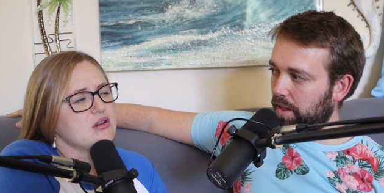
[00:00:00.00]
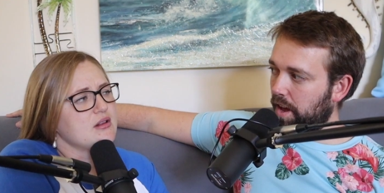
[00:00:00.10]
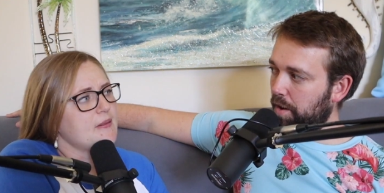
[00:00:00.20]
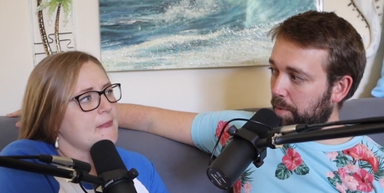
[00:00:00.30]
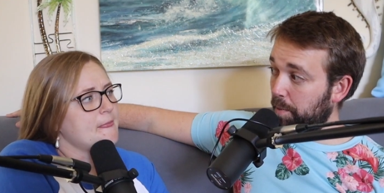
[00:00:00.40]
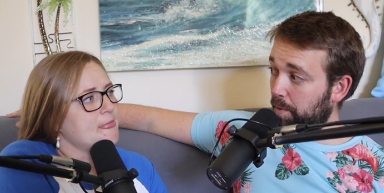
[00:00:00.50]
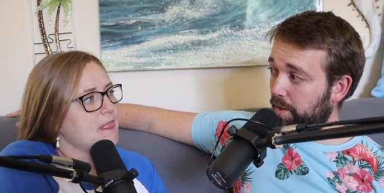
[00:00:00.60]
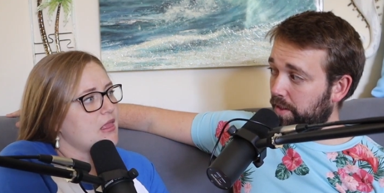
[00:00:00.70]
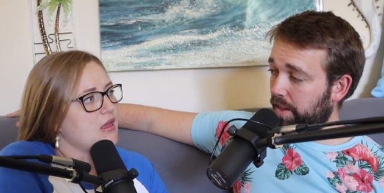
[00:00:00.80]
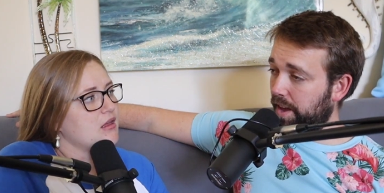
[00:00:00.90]
Speaker 1: were a lot of
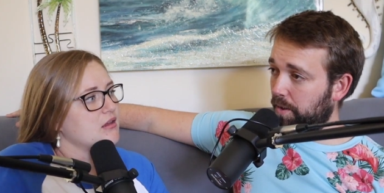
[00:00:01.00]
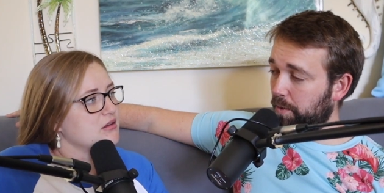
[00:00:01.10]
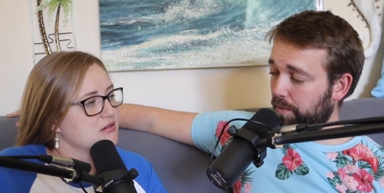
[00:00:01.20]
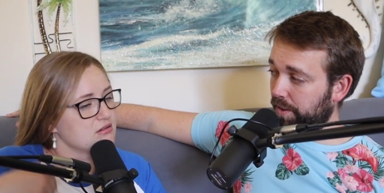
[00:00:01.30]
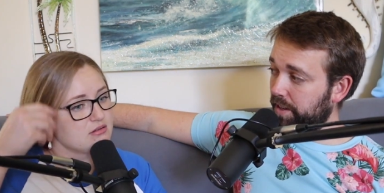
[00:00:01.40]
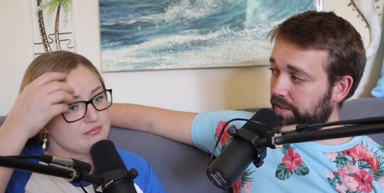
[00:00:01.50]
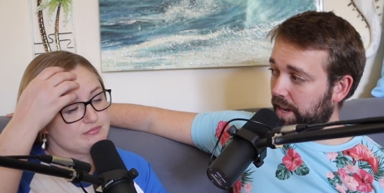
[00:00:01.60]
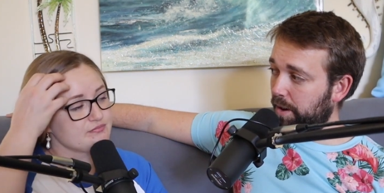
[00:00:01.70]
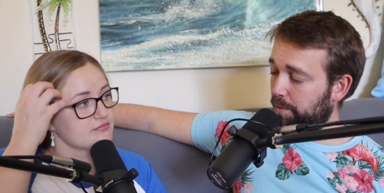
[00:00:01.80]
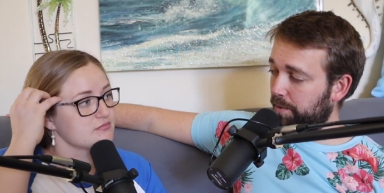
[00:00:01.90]
people that were really
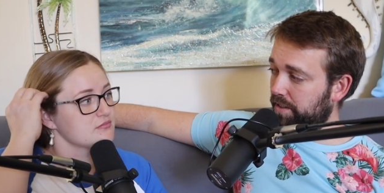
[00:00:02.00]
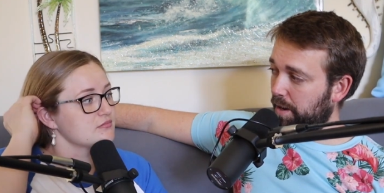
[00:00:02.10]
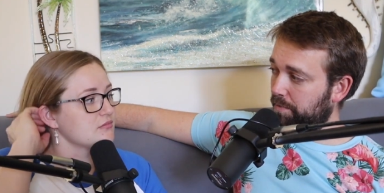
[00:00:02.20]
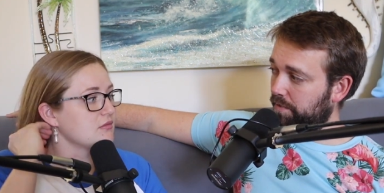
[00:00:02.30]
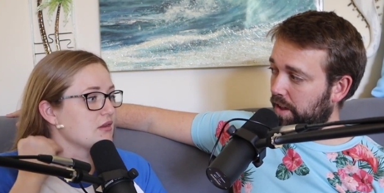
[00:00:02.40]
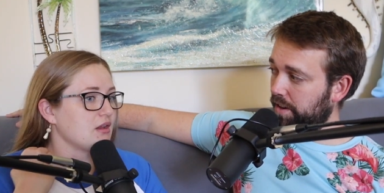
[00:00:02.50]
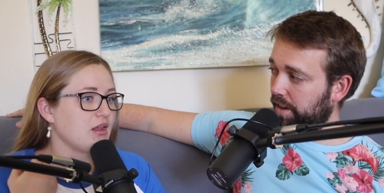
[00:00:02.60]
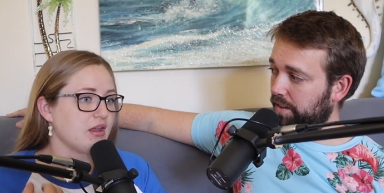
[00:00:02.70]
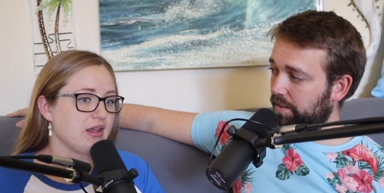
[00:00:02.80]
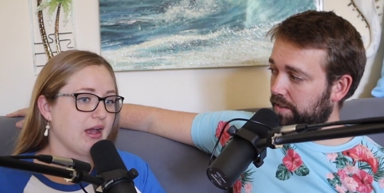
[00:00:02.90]
sad when we stopped
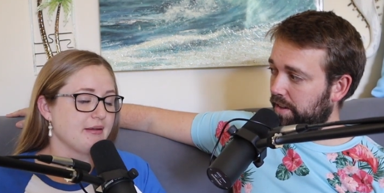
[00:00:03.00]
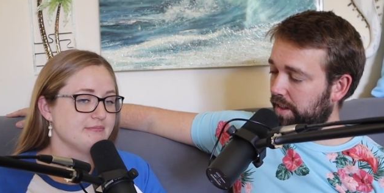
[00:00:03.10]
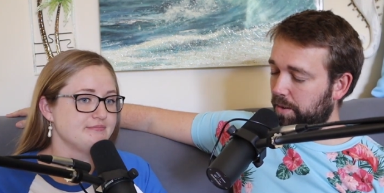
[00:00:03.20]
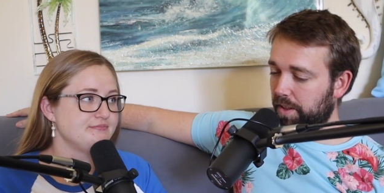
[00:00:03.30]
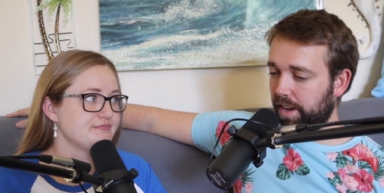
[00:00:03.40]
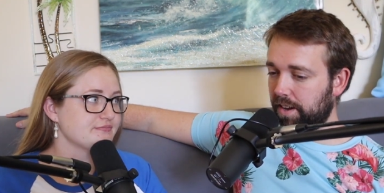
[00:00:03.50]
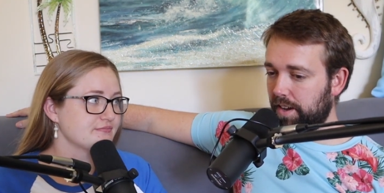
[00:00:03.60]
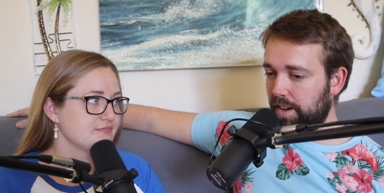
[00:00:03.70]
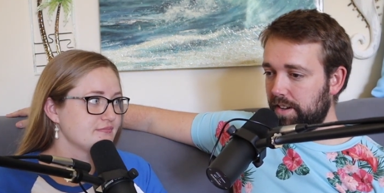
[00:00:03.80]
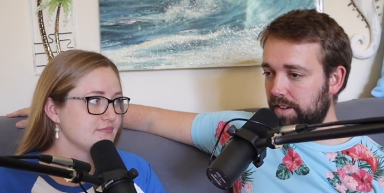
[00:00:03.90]
vlogging. Yeah. They were like,
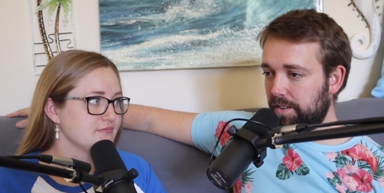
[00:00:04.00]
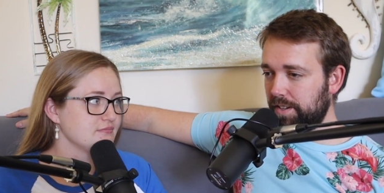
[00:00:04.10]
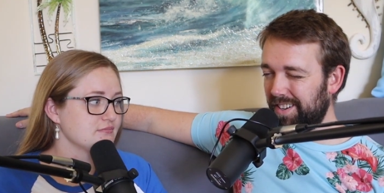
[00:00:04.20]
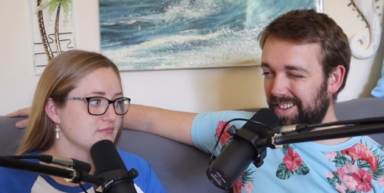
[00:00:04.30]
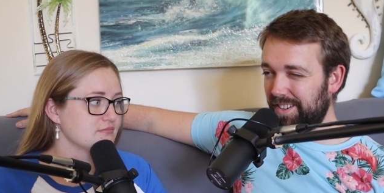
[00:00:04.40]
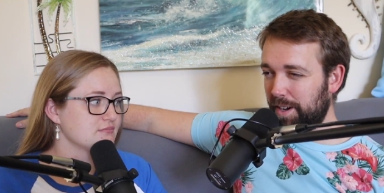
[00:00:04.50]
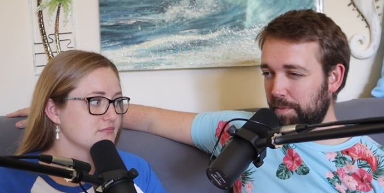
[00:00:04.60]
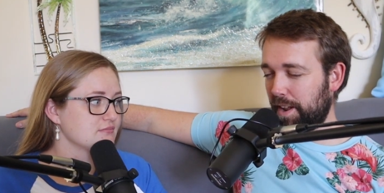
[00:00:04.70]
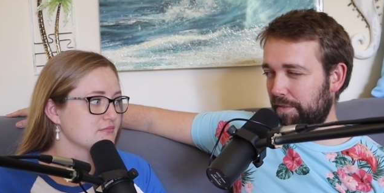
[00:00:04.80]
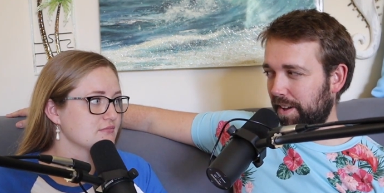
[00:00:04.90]
"Oh, you know, I'm
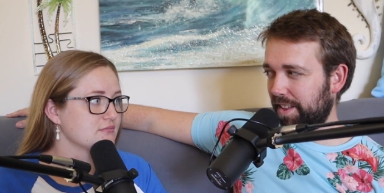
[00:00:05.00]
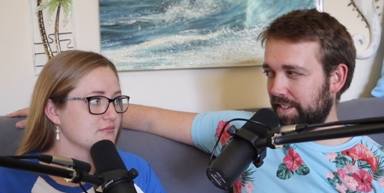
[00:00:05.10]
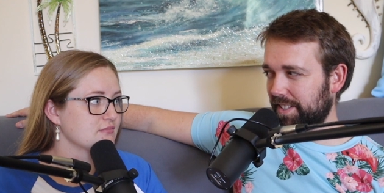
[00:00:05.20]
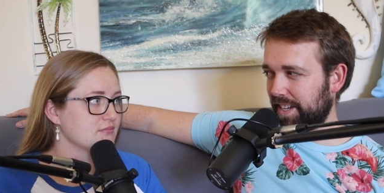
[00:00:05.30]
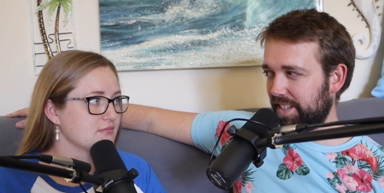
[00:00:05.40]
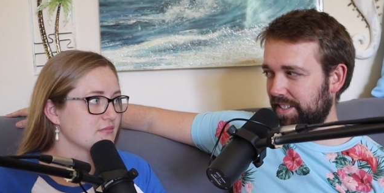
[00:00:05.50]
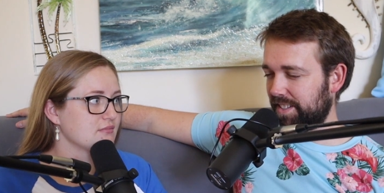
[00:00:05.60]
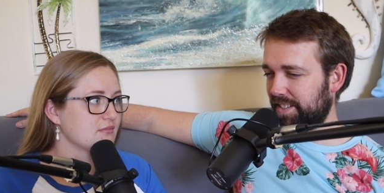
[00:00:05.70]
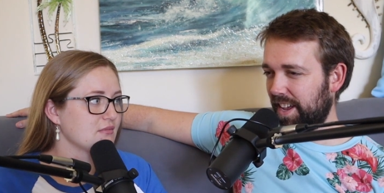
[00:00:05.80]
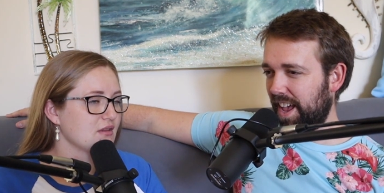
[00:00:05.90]
not a fan of the
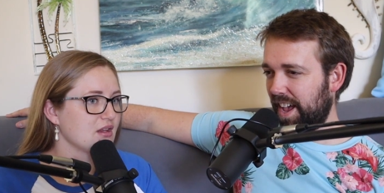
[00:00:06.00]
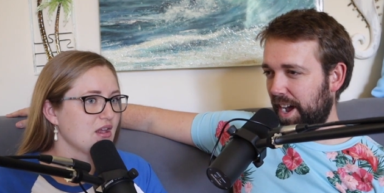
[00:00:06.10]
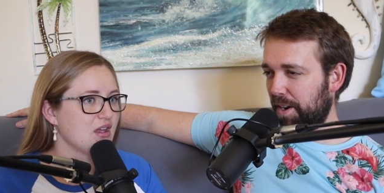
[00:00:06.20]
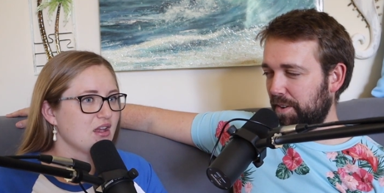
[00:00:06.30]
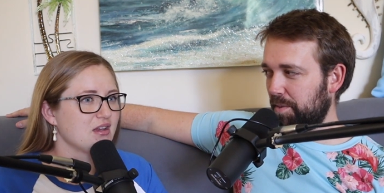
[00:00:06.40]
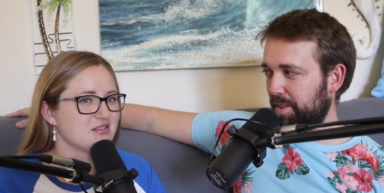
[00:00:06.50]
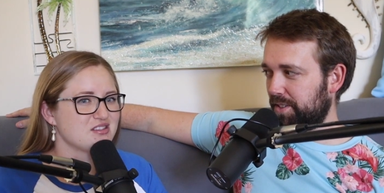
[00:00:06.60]
skits. I really